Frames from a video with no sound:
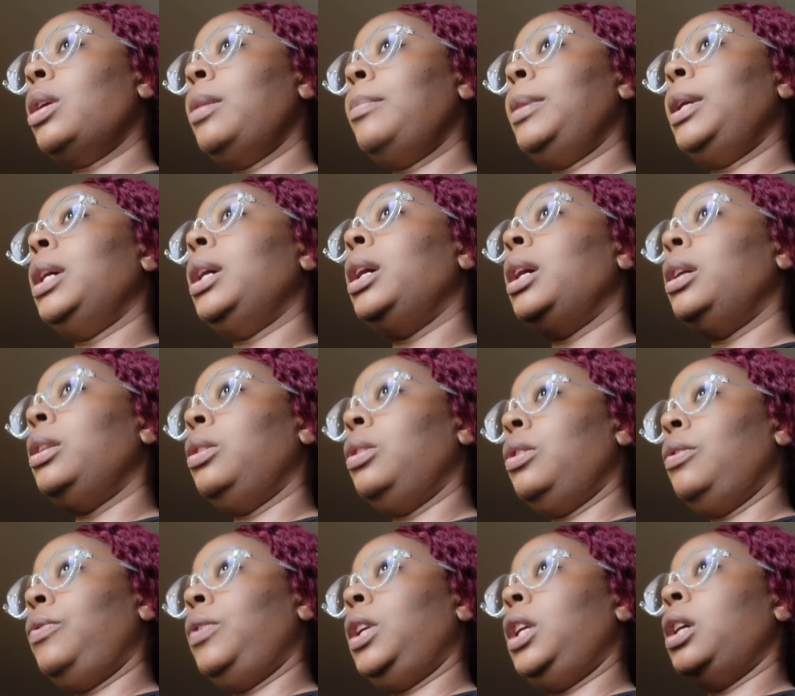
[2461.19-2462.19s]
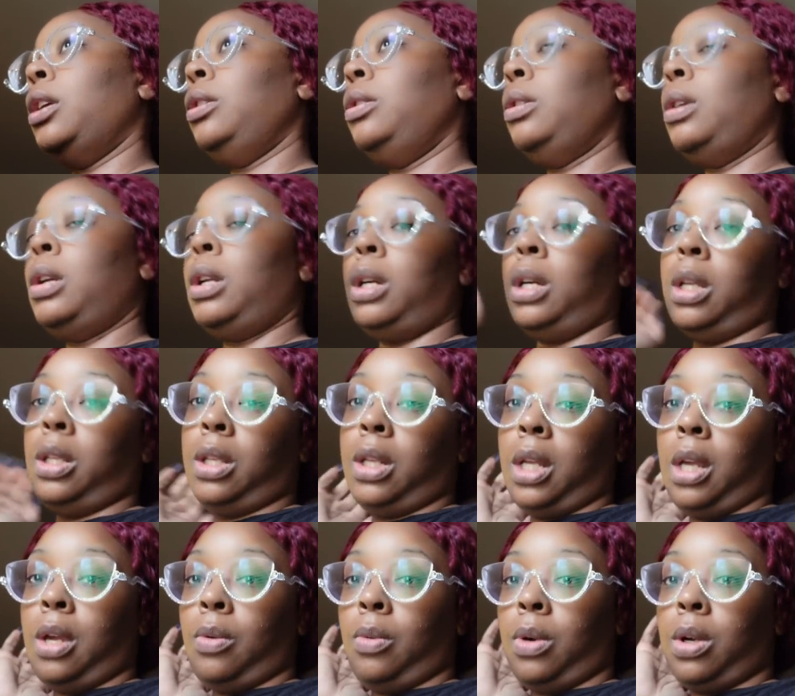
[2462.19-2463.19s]
come in under the video. You go to other
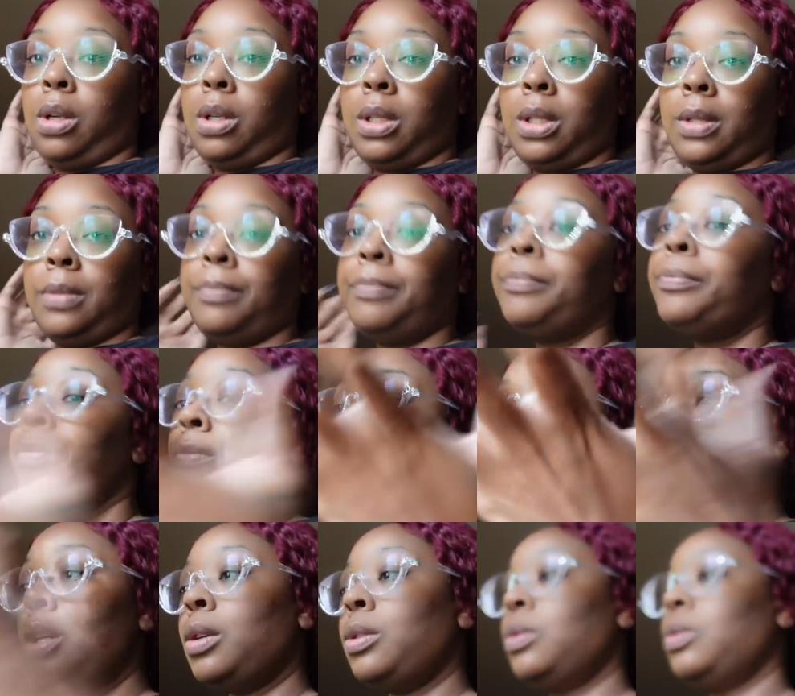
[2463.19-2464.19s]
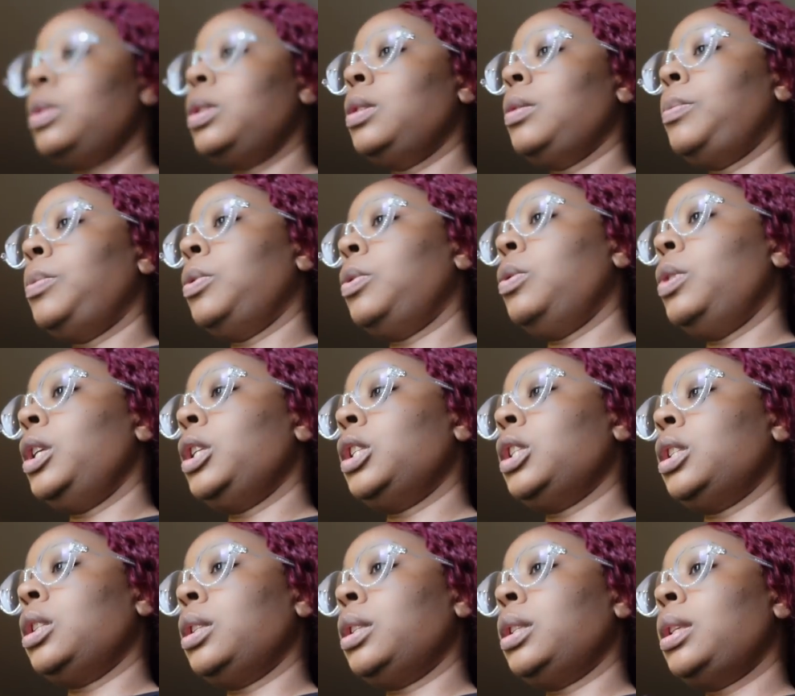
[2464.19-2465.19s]
networks. Those are simple
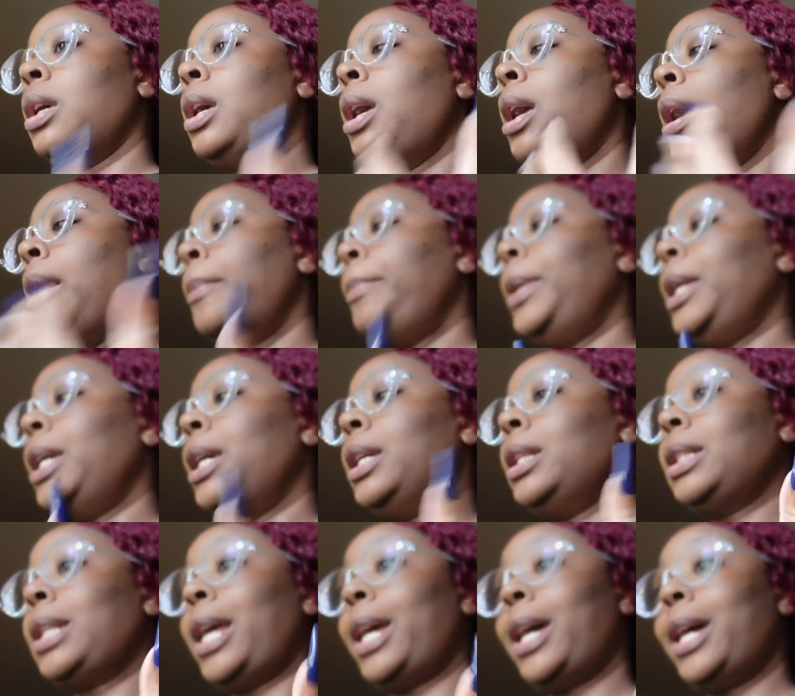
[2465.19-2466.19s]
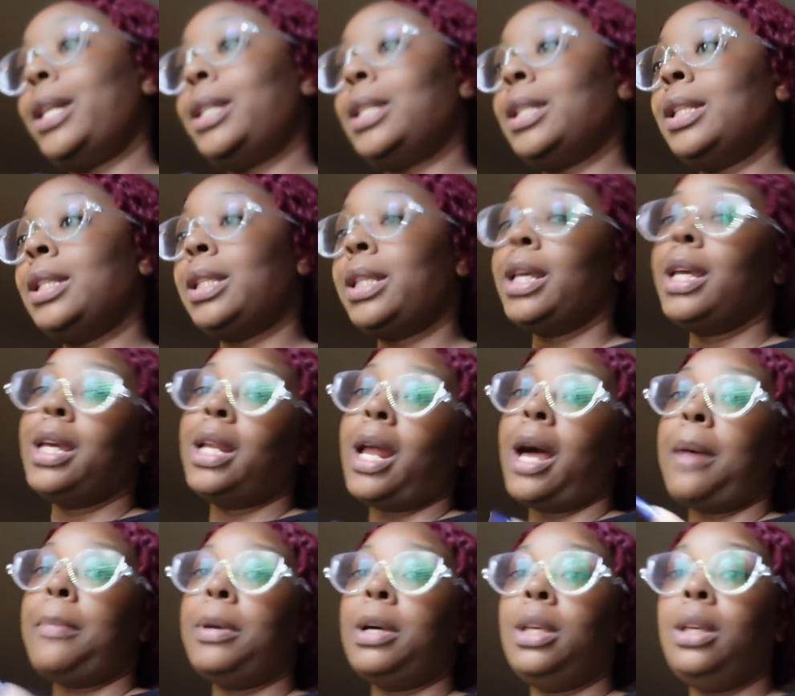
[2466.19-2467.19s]
questions. Because like I just said,
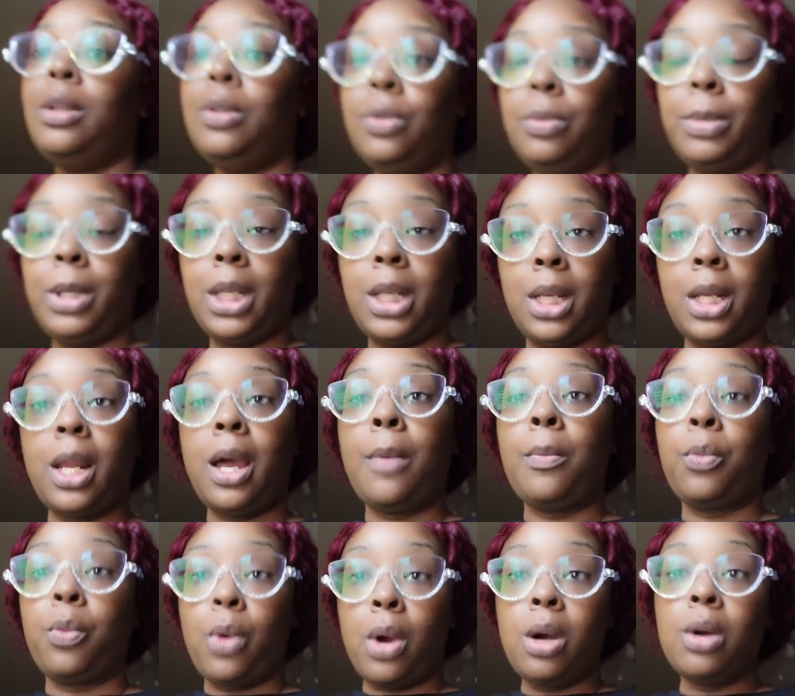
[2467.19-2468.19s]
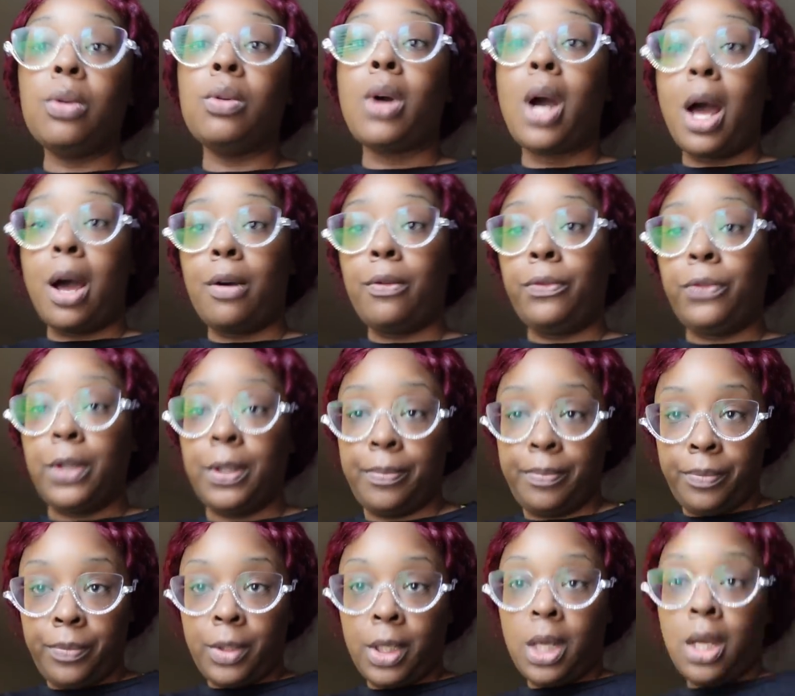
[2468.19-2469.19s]
I'm a human and I'm wrong often.
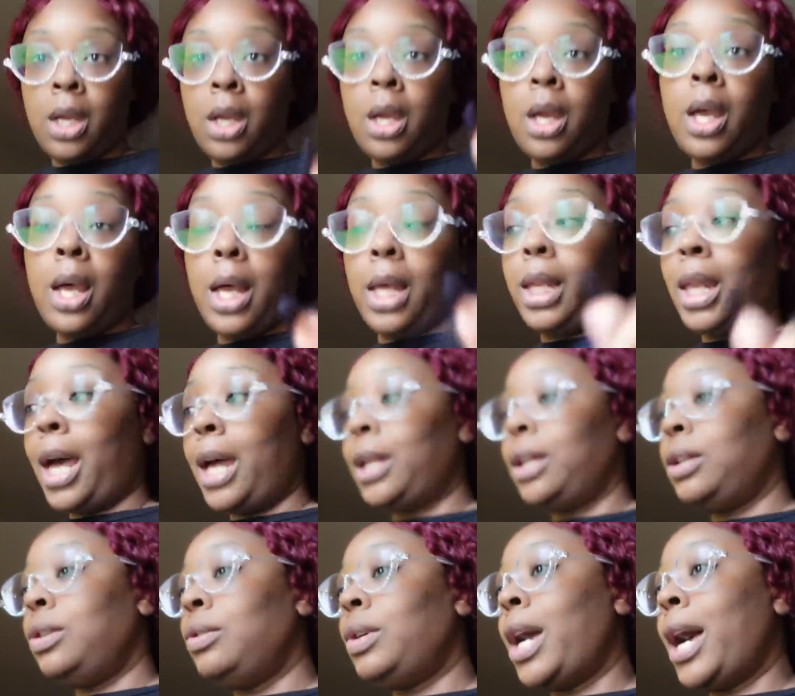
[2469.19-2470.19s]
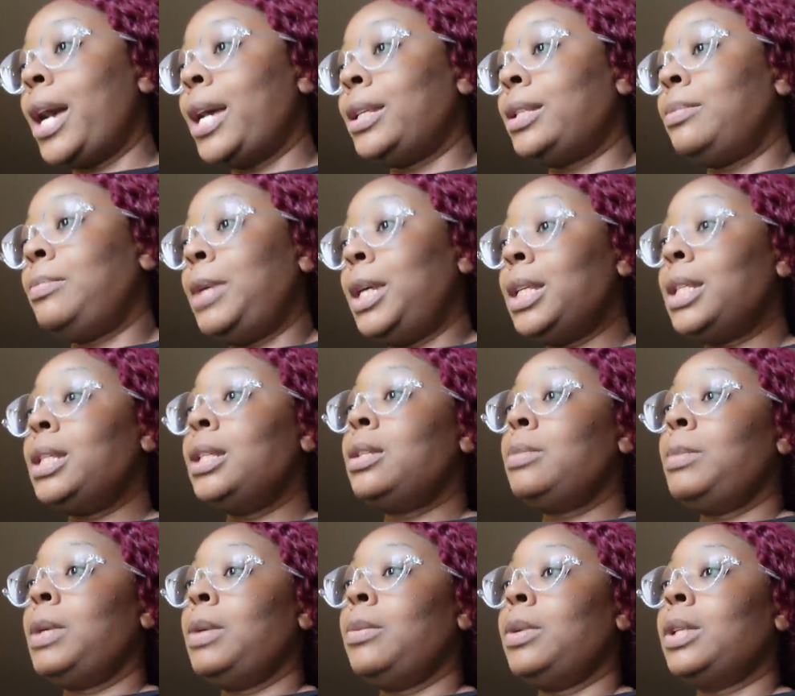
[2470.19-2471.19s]
A lot of you guys
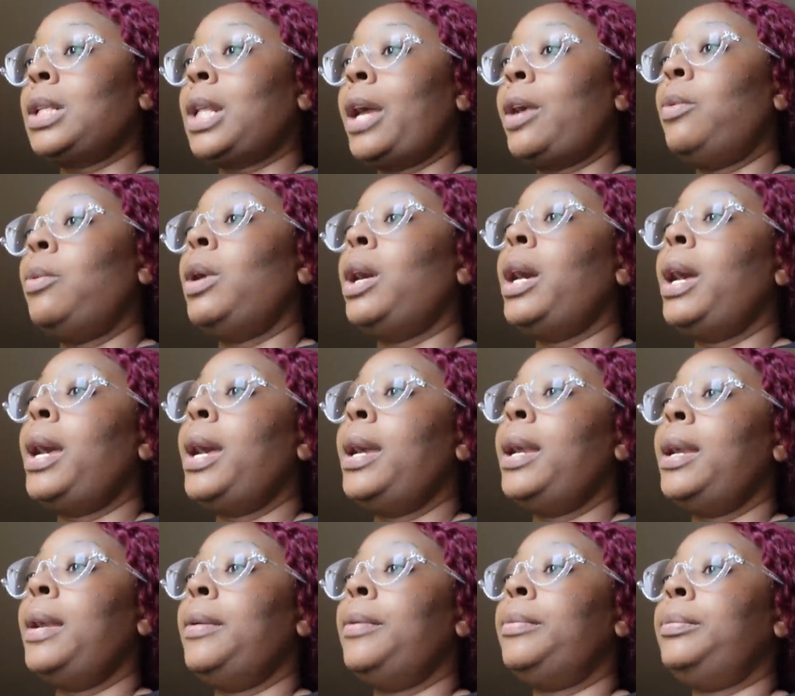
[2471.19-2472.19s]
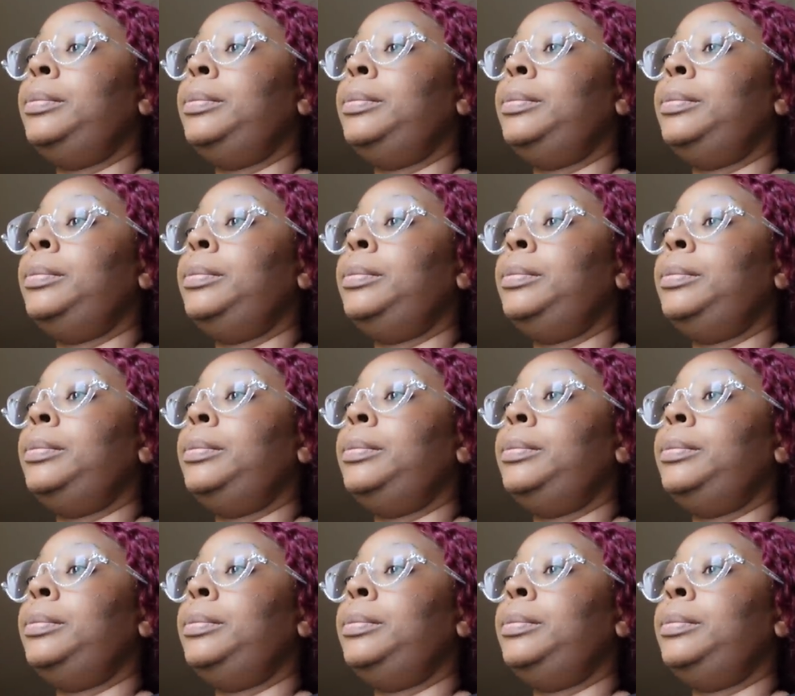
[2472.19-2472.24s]
messaged me and was like, well, hey,